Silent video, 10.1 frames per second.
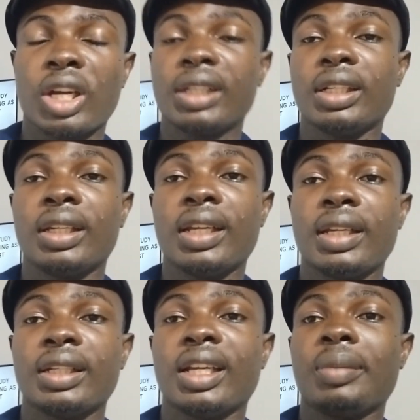try and
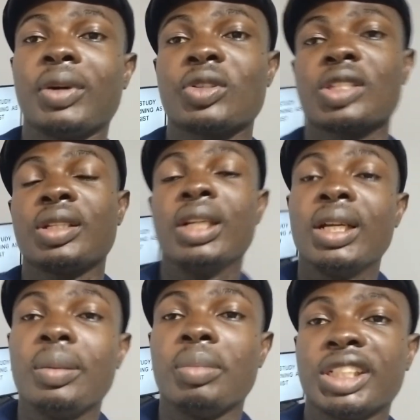learn about
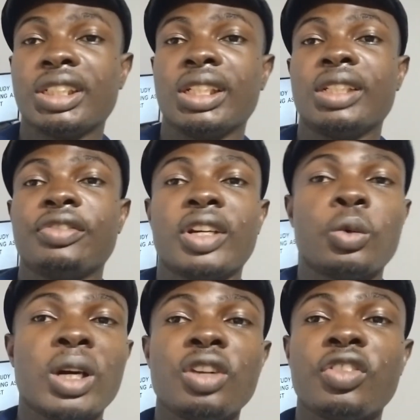machine learning. In
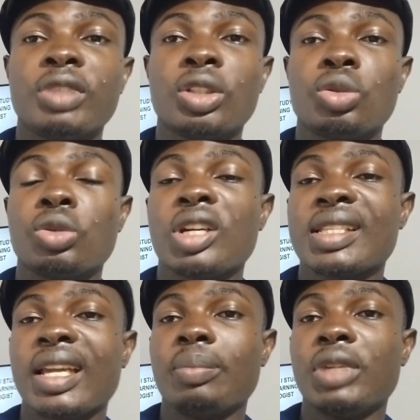fact, one of the
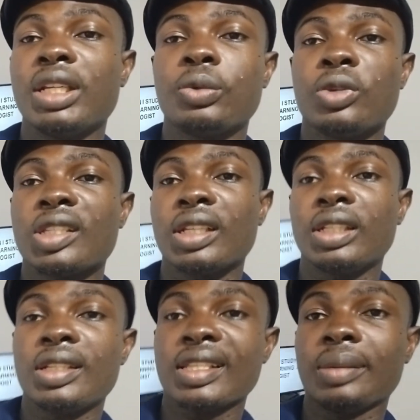tutorials I made
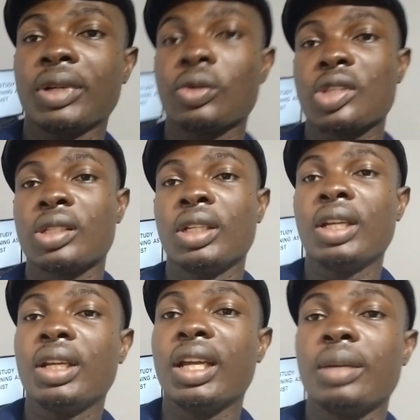recently is
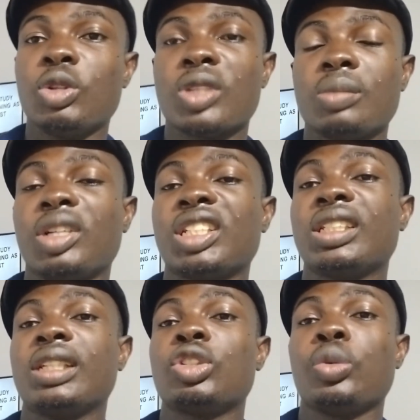about using
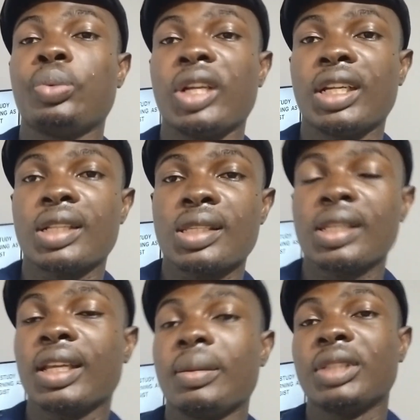machine learning to
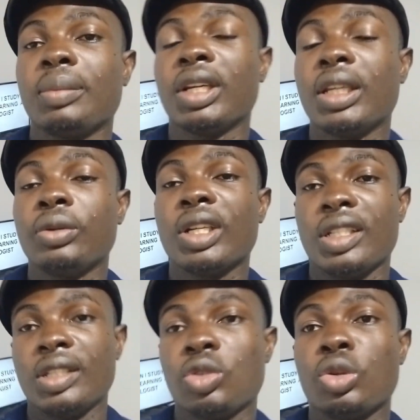predict the
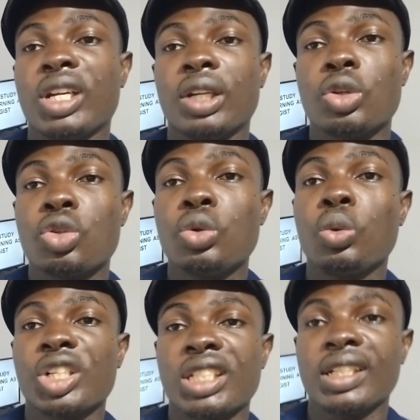malaria disease. So you can
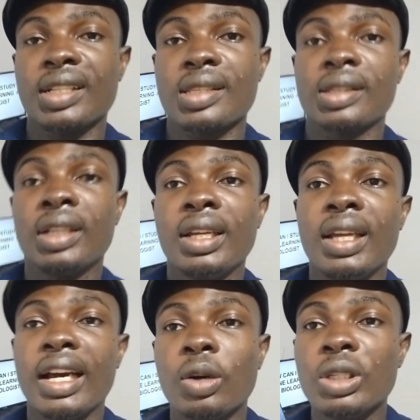also watch that.
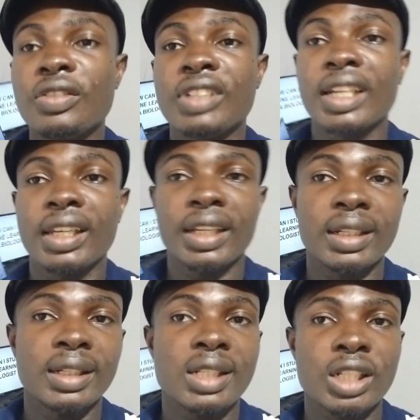I'll leave that
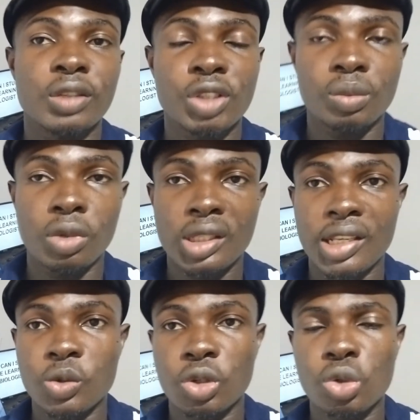link in the description
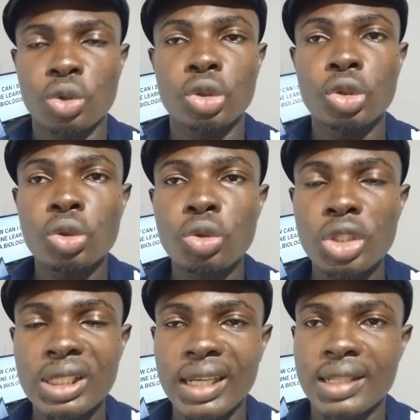box as well. So
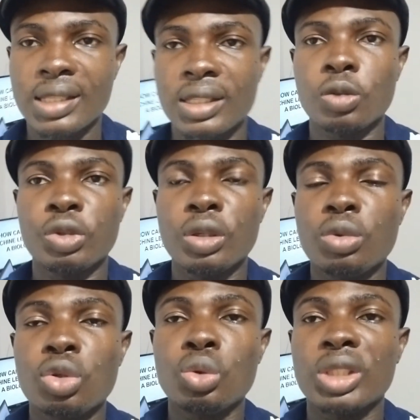using that, you'll be
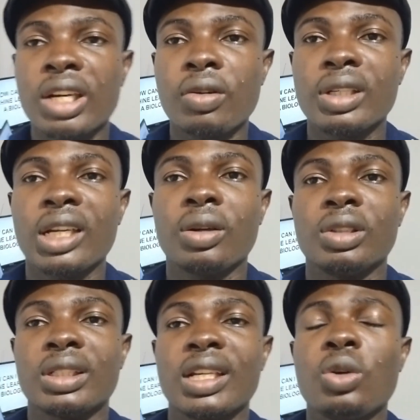able to narrow
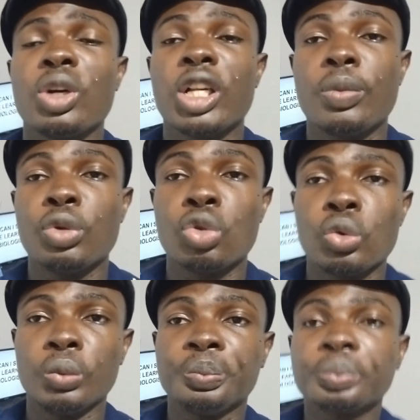down. That will help you
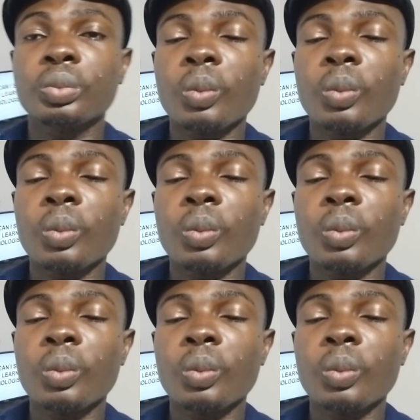to